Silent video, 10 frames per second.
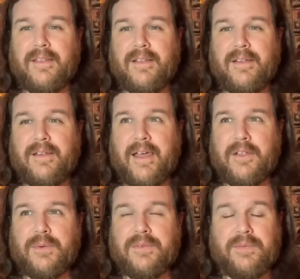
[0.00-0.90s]
now
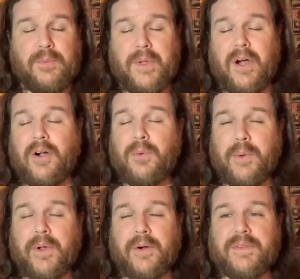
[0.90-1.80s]
that we are where
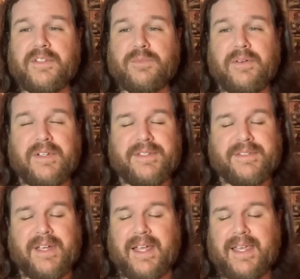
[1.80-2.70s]
we are with these
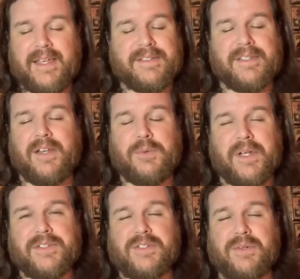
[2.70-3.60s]
movies, I can't see anyone
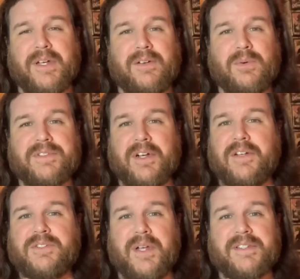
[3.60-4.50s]
else doing what
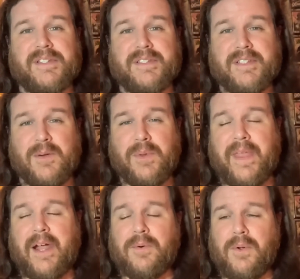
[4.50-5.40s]
Scarlett Johansson has done with
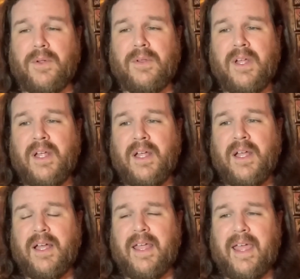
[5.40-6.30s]
that role,
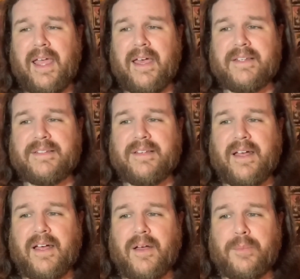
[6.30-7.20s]
and
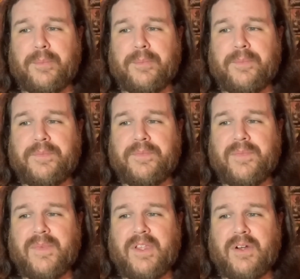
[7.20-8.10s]

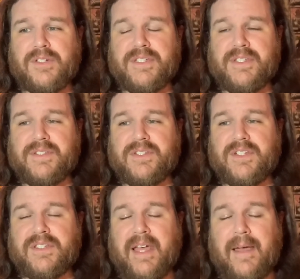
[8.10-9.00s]
she's
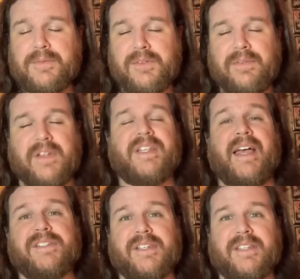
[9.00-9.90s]
just absolutely
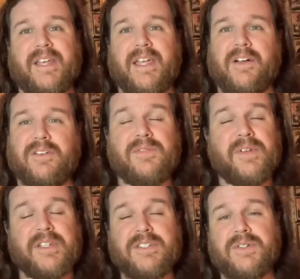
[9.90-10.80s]
fantastic in that character. I
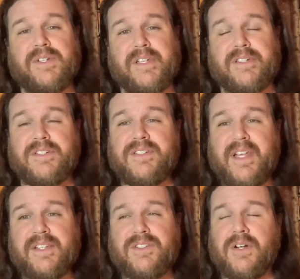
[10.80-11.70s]
feel like she really
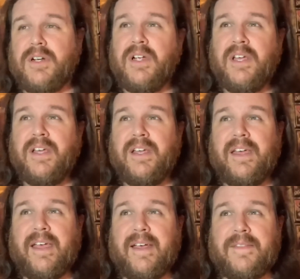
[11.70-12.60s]
understands her,
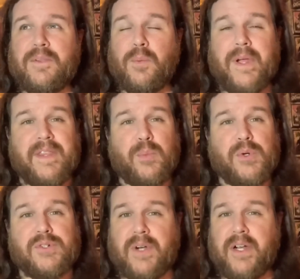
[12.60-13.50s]
and the way they
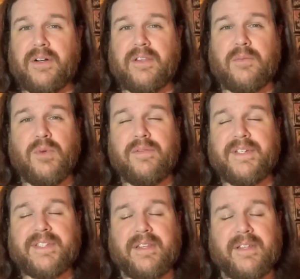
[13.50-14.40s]
portray her in the
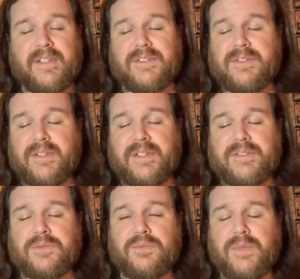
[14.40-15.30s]
movies, I think, is
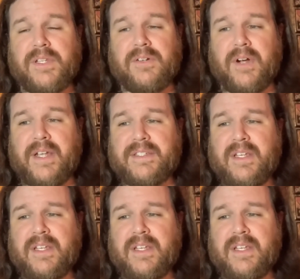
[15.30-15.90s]
really great.